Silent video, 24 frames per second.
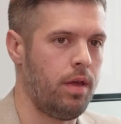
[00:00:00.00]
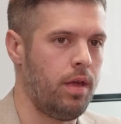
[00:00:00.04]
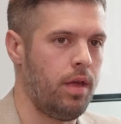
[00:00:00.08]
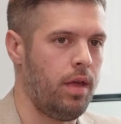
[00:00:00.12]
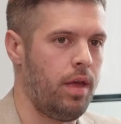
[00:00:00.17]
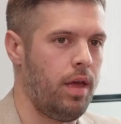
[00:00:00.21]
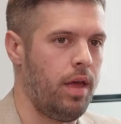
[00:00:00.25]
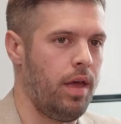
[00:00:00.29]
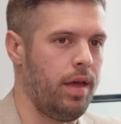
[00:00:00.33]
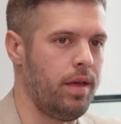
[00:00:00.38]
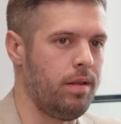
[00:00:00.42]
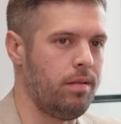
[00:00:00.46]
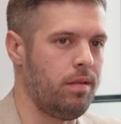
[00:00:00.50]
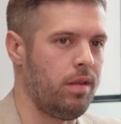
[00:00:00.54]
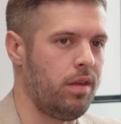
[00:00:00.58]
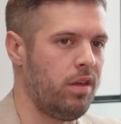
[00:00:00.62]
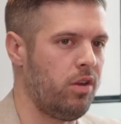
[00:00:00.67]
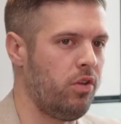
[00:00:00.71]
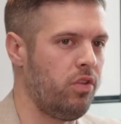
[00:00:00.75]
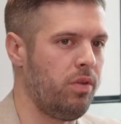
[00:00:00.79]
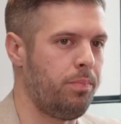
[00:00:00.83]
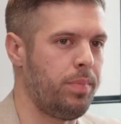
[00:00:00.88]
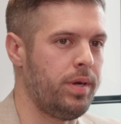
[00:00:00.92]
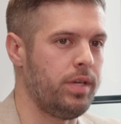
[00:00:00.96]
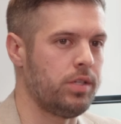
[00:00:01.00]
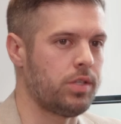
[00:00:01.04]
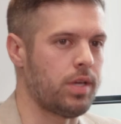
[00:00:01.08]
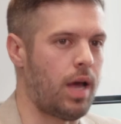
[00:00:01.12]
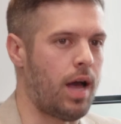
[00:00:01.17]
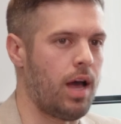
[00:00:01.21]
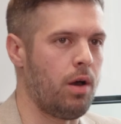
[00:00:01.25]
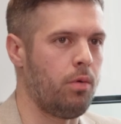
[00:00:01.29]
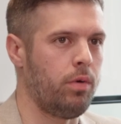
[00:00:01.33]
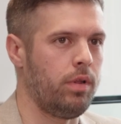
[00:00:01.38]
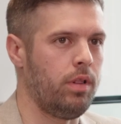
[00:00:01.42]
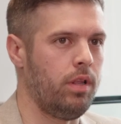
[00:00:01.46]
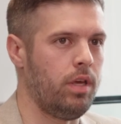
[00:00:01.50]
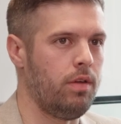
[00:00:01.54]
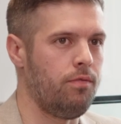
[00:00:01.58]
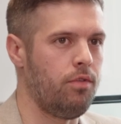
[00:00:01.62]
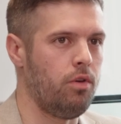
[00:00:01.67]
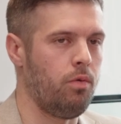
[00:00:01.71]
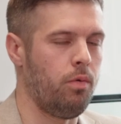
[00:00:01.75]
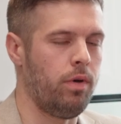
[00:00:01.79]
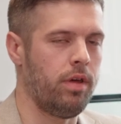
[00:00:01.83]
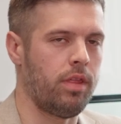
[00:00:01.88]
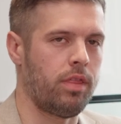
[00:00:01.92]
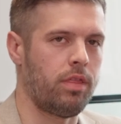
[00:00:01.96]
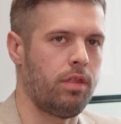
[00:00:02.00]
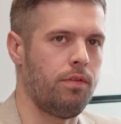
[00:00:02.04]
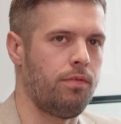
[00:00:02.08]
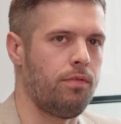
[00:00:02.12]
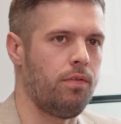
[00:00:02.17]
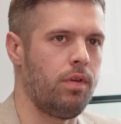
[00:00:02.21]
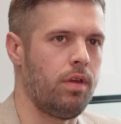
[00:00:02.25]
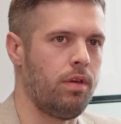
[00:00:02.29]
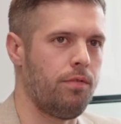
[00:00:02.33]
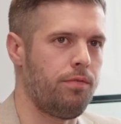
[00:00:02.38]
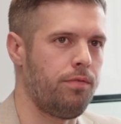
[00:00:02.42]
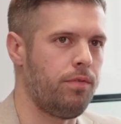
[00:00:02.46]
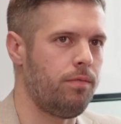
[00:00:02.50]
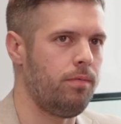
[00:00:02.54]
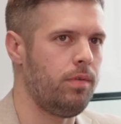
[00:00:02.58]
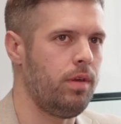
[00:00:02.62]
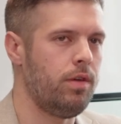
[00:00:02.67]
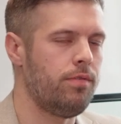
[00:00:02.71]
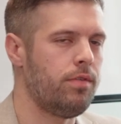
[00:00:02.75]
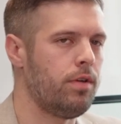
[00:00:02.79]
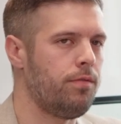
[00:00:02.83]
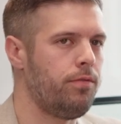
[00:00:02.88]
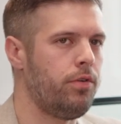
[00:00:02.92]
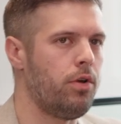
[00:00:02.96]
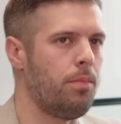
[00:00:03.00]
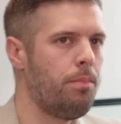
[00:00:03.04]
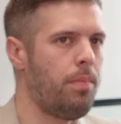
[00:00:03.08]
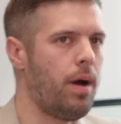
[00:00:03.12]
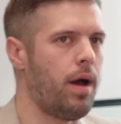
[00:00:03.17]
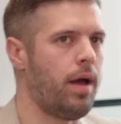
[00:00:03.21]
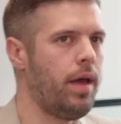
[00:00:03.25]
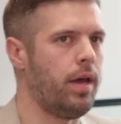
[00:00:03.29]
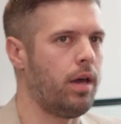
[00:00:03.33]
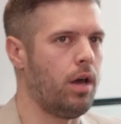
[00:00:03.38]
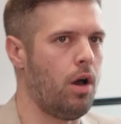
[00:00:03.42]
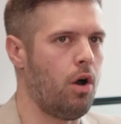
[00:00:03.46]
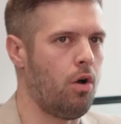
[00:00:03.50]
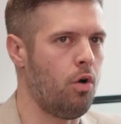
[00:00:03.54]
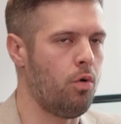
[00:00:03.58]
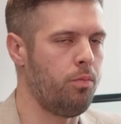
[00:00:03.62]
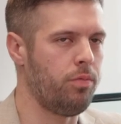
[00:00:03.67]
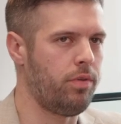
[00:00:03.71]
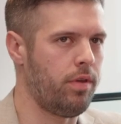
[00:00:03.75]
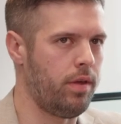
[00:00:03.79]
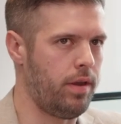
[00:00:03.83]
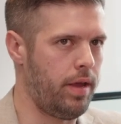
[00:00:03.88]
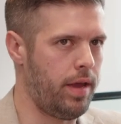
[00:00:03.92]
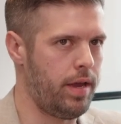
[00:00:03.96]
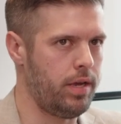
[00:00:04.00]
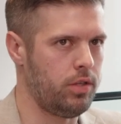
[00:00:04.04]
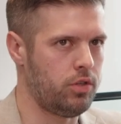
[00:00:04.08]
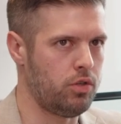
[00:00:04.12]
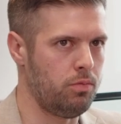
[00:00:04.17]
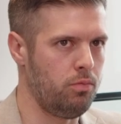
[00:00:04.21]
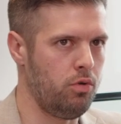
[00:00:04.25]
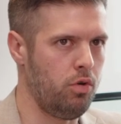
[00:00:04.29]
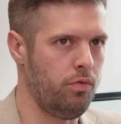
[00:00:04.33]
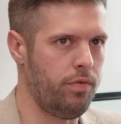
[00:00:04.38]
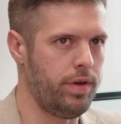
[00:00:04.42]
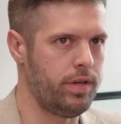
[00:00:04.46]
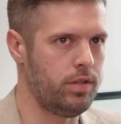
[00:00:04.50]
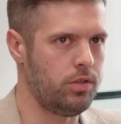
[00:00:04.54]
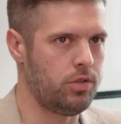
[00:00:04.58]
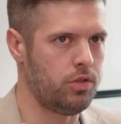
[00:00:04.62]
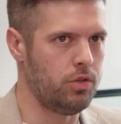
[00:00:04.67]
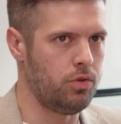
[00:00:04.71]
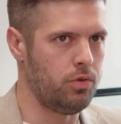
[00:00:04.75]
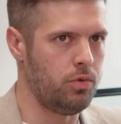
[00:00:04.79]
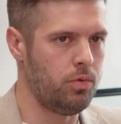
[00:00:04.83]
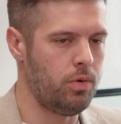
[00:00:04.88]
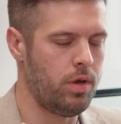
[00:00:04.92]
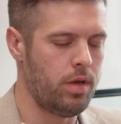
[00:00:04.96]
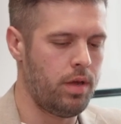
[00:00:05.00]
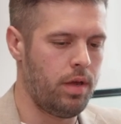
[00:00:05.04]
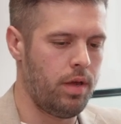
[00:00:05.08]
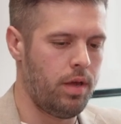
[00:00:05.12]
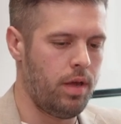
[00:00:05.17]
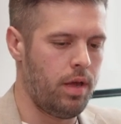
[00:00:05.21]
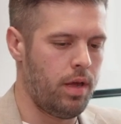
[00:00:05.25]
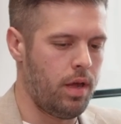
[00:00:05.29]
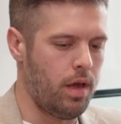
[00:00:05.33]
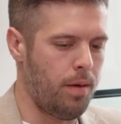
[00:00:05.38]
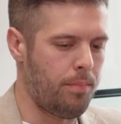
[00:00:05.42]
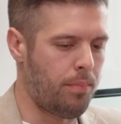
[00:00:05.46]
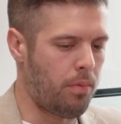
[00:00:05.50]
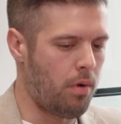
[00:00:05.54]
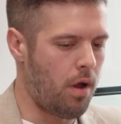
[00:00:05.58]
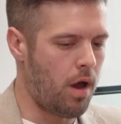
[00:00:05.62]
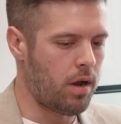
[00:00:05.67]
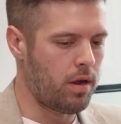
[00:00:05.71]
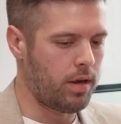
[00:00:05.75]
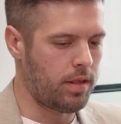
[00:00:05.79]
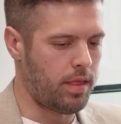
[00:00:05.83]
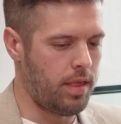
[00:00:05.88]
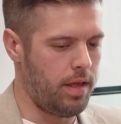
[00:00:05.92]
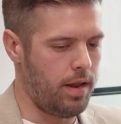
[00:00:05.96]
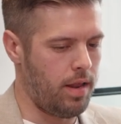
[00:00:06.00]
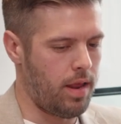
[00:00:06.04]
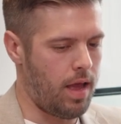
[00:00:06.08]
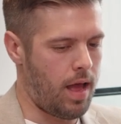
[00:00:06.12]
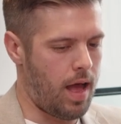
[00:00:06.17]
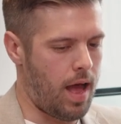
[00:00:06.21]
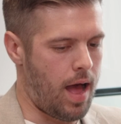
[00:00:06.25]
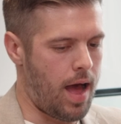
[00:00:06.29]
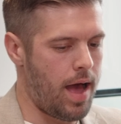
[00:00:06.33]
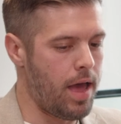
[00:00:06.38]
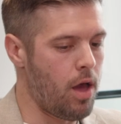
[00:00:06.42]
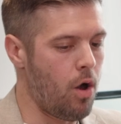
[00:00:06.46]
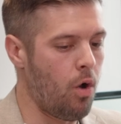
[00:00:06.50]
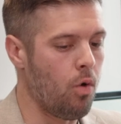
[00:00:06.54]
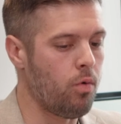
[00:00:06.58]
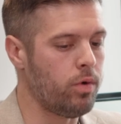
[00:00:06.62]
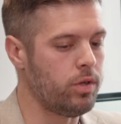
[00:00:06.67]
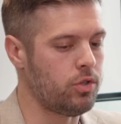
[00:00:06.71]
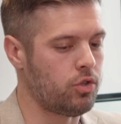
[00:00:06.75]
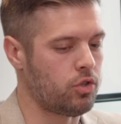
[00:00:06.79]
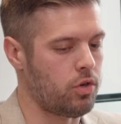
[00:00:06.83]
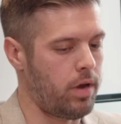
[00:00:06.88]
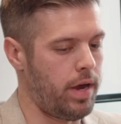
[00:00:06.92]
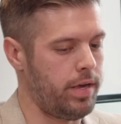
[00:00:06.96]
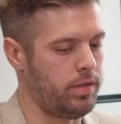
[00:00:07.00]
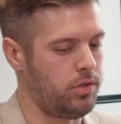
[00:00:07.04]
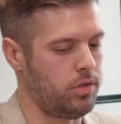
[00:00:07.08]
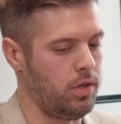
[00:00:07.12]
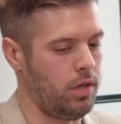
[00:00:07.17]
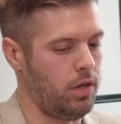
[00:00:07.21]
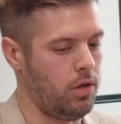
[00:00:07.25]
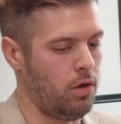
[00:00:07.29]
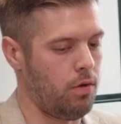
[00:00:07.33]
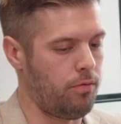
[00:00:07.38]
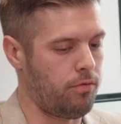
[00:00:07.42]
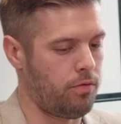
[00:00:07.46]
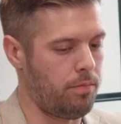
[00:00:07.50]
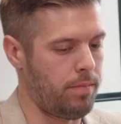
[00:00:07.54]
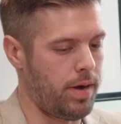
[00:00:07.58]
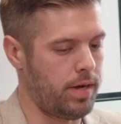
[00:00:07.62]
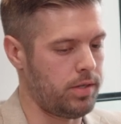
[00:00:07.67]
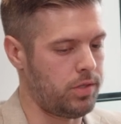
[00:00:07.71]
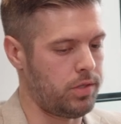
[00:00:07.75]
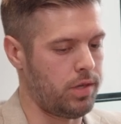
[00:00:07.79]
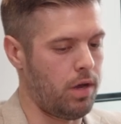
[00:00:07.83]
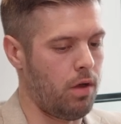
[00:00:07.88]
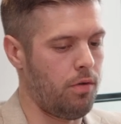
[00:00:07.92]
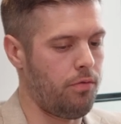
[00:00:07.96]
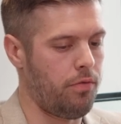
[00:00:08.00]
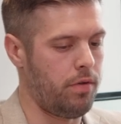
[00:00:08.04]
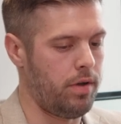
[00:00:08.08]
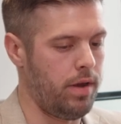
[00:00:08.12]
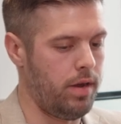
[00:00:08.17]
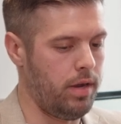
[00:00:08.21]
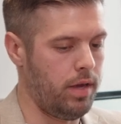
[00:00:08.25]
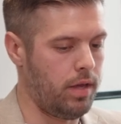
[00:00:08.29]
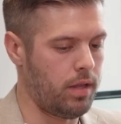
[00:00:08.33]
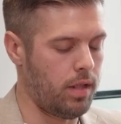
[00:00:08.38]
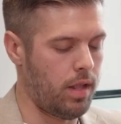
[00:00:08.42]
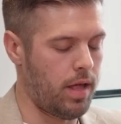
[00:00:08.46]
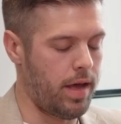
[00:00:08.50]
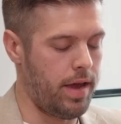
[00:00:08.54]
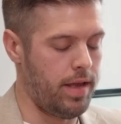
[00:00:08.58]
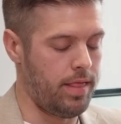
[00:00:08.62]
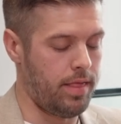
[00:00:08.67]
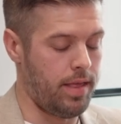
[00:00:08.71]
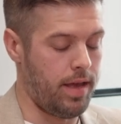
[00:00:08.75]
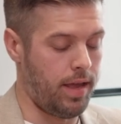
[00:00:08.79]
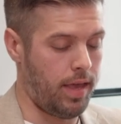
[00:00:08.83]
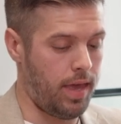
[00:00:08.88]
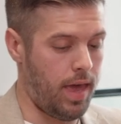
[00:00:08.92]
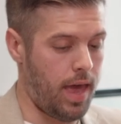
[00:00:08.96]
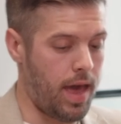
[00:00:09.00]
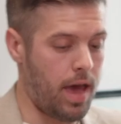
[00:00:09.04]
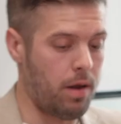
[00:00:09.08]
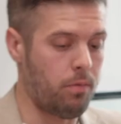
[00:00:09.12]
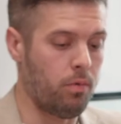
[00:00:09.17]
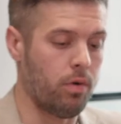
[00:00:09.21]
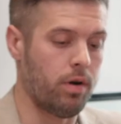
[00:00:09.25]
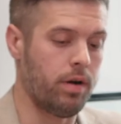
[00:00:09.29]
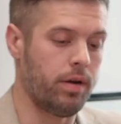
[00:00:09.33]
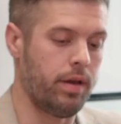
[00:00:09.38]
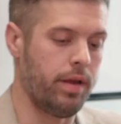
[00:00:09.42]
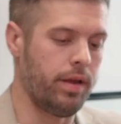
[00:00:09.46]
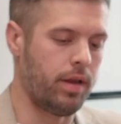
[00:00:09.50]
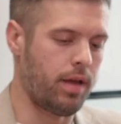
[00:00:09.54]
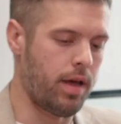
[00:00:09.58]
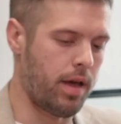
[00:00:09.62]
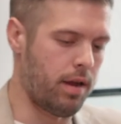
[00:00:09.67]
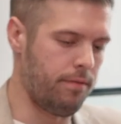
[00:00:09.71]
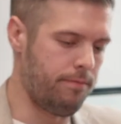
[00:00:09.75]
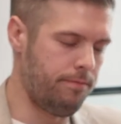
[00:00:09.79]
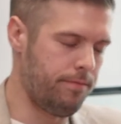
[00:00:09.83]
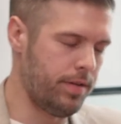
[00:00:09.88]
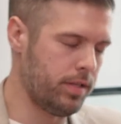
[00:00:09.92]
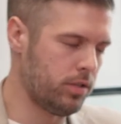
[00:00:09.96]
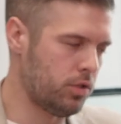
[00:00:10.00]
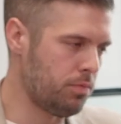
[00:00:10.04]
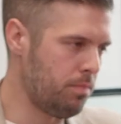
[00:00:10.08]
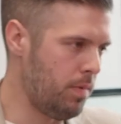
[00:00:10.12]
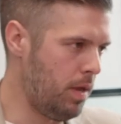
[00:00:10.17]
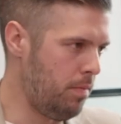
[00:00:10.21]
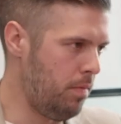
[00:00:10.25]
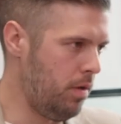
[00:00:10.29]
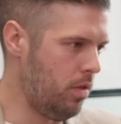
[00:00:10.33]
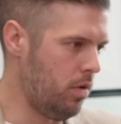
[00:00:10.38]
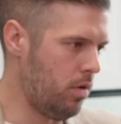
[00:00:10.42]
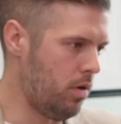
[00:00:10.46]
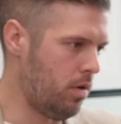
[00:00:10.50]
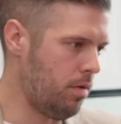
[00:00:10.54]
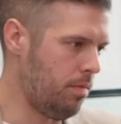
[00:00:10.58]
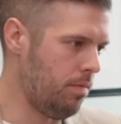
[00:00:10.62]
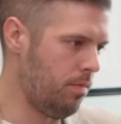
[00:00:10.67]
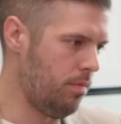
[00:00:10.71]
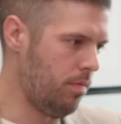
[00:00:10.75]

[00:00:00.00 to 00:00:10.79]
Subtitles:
And the piece I would leave you with, if even if you're buying a home today to move into, a product that I always try and secure for myself and any client that can, where it kind of fits maybe their